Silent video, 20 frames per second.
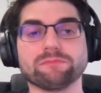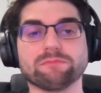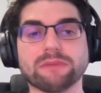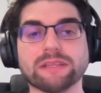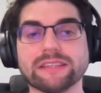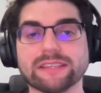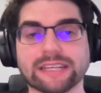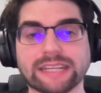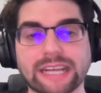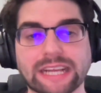
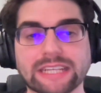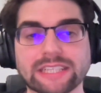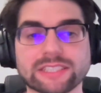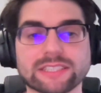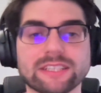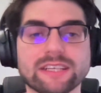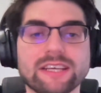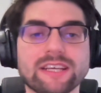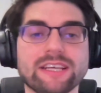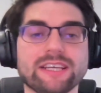been the
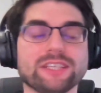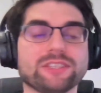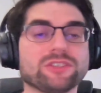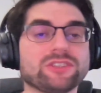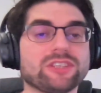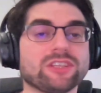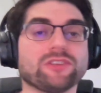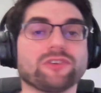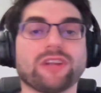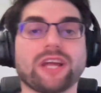case. Just
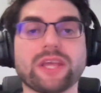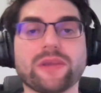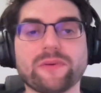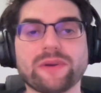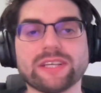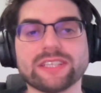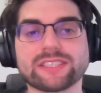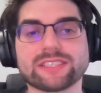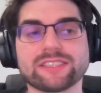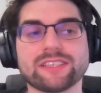that on
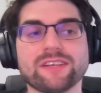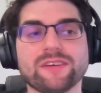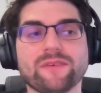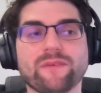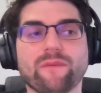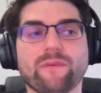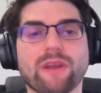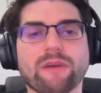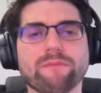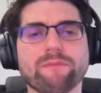iOS
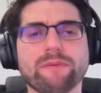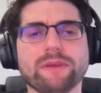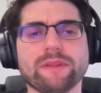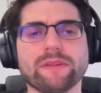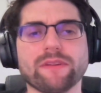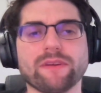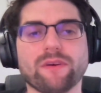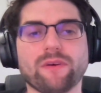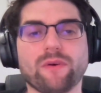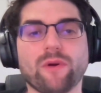we have
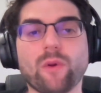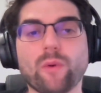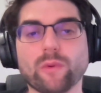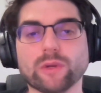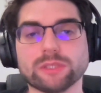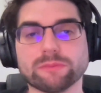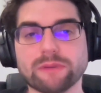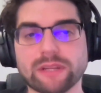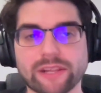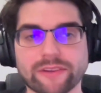been
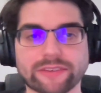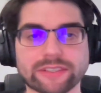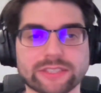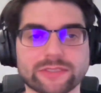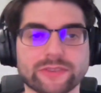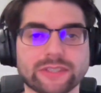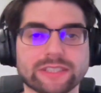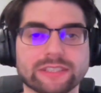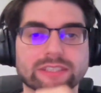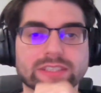always very
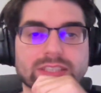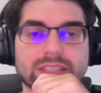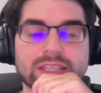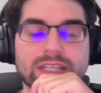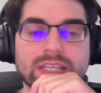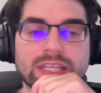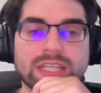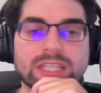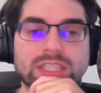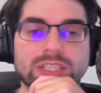restricted.
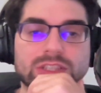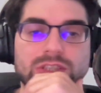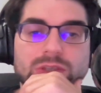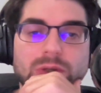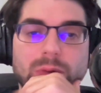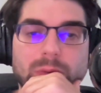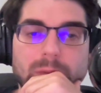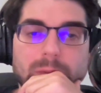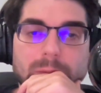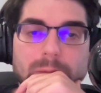
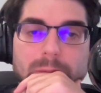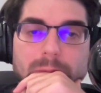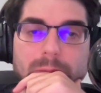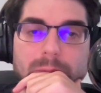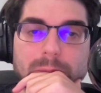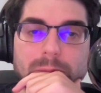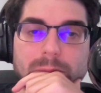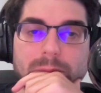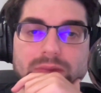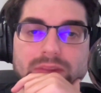So
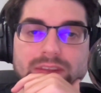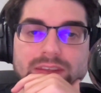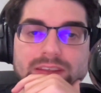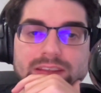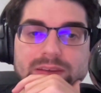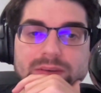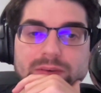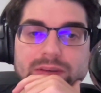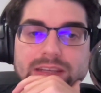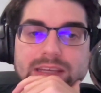
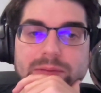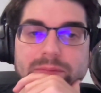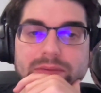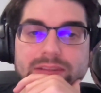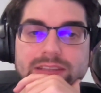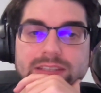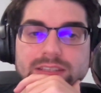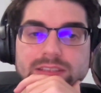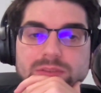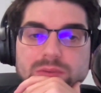
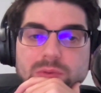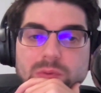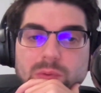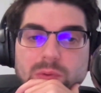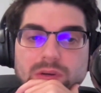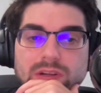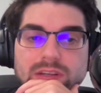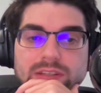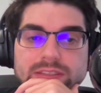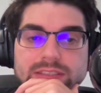given that
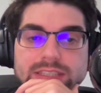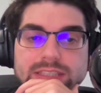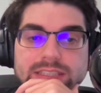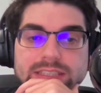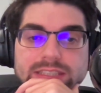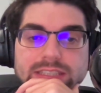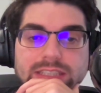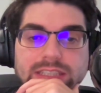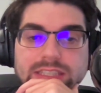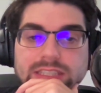Google
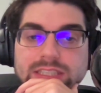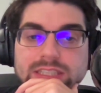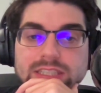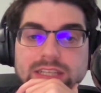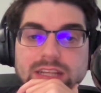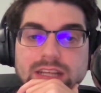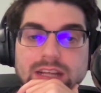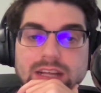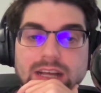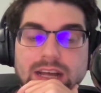did this,
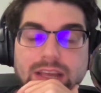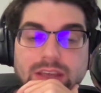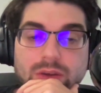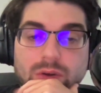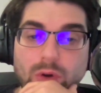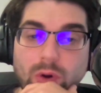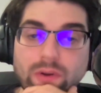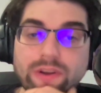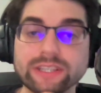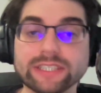I
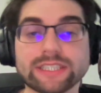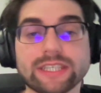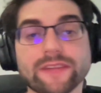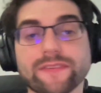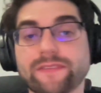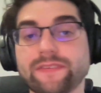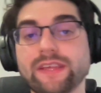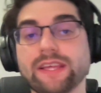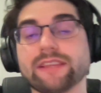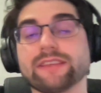honestly
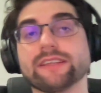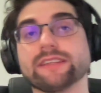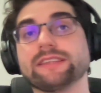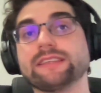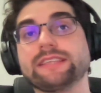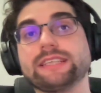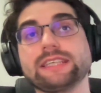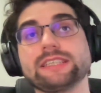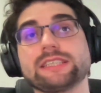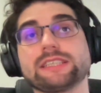think
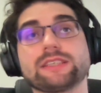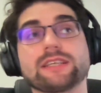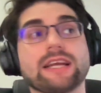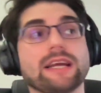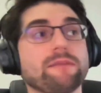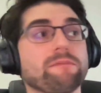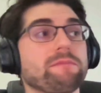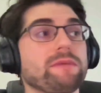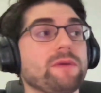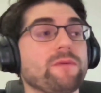that this
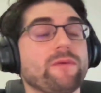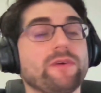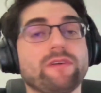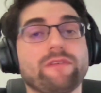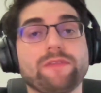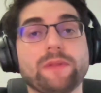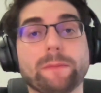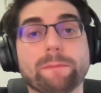can be one of the